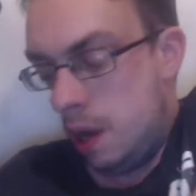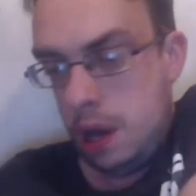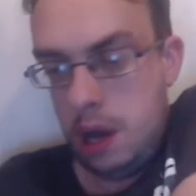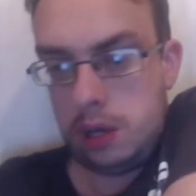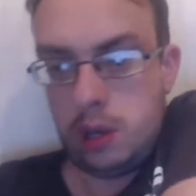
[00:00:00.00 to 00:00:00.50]

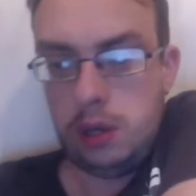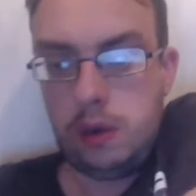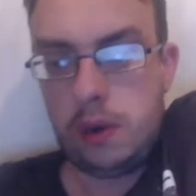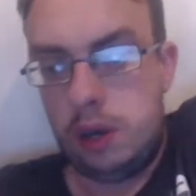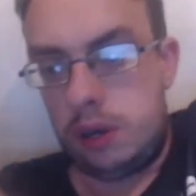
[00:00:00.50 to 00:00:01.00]
uh, it's because you've
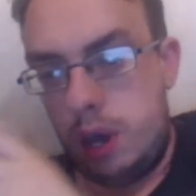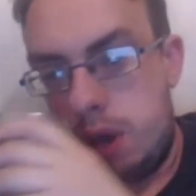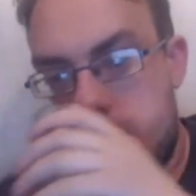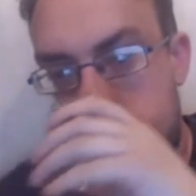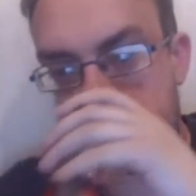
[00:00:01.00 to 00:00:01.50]
got to set
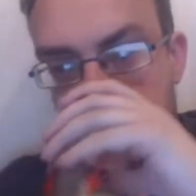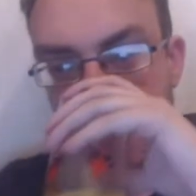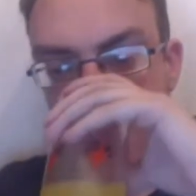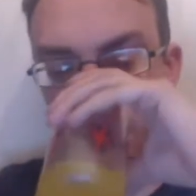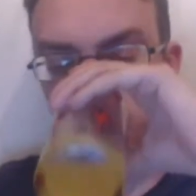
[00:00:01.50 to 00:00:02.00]
it to
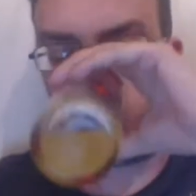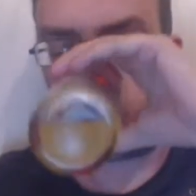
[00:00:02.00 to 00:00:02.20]
um,